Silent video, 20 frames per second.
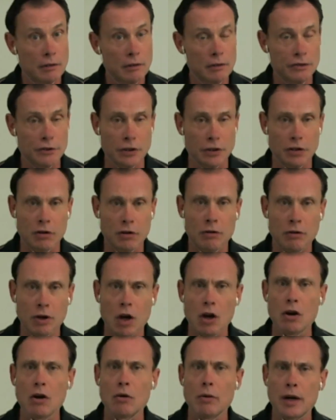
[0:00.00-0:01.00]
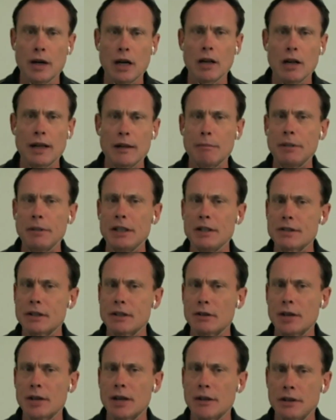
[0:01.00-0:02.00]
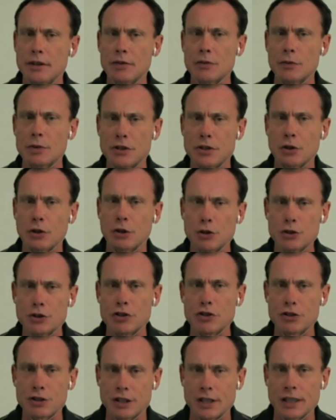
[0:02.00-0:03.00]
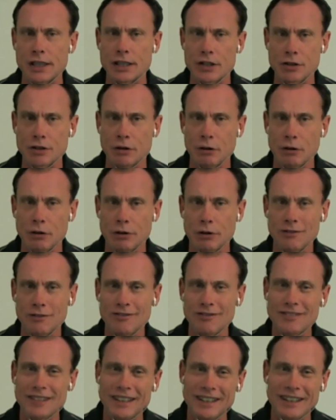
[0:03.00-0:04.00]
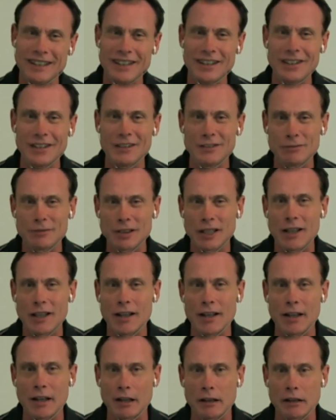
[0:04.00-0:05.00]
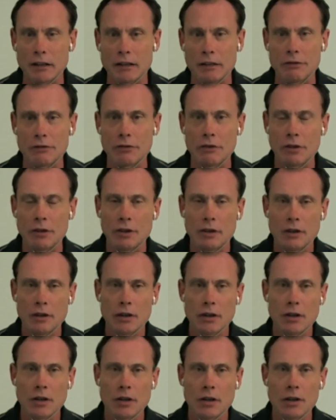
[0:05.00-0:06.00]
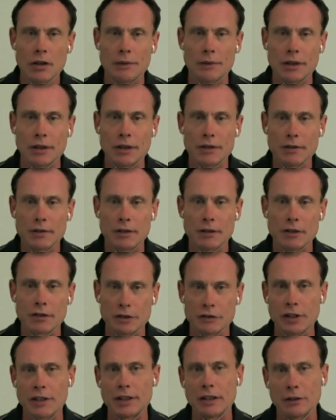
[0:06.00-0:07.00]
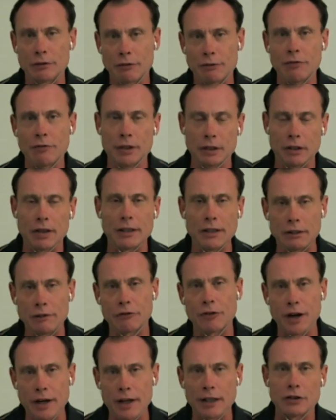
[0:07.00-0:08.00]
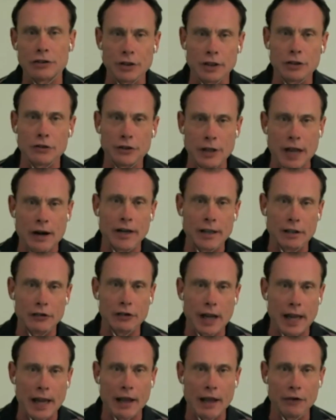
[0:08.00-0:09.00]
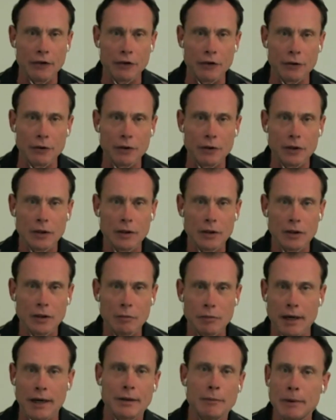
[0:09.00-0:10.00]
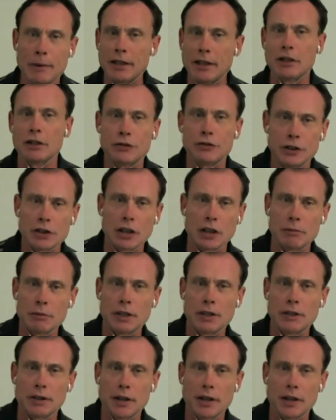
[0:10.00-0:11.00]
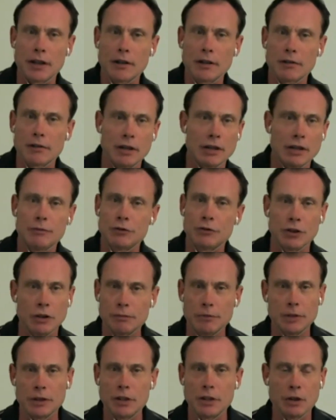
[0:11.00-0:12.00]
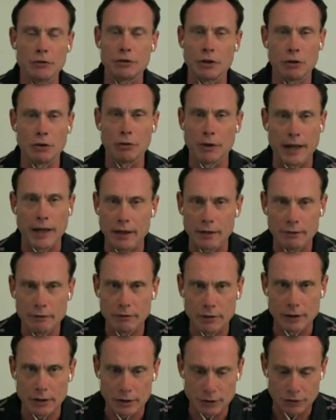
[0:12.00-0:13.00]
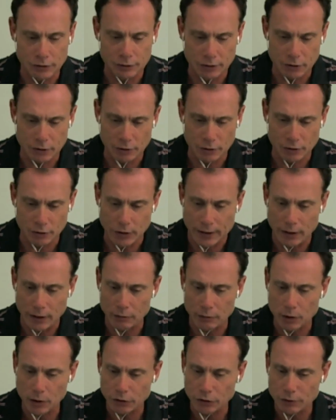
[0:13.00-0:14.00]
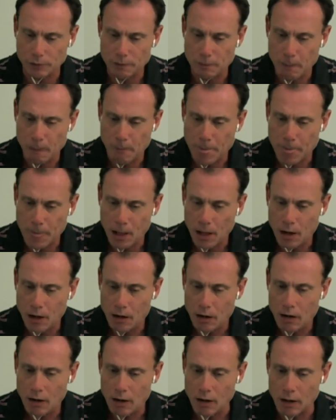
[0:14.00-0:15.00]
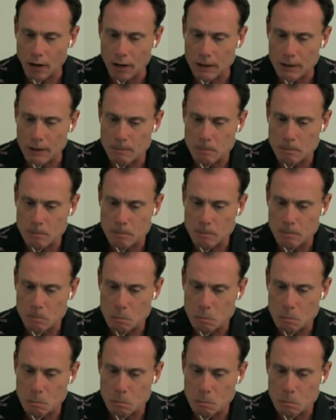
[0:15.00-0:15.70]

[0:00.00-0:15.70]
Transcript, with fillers: So, oh well, that means okay, that was the urgency that sold. Well, kind of. And that's because I did it. You know, I did it Friday instead of Saturday because I had to. But i made a decision on Monday. Right? So you don't know that. You, just, you don't know how it works. Um,